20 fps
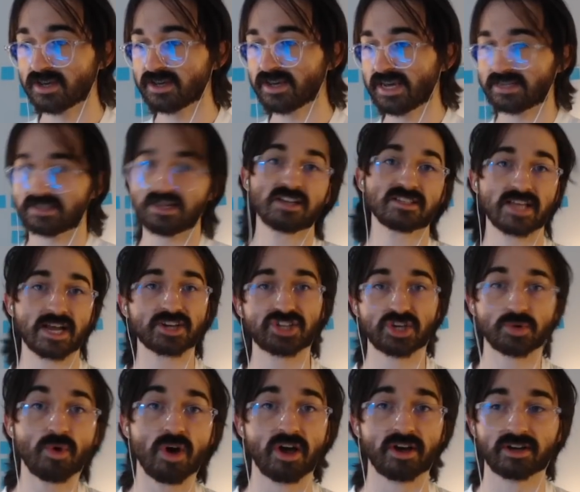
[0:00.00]
it does actually
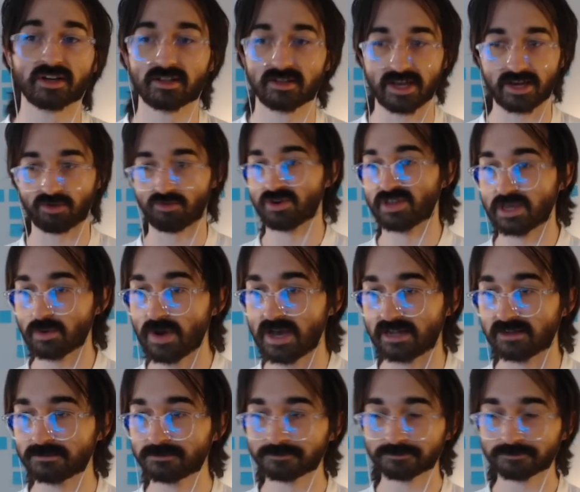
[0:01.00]
work, like really well.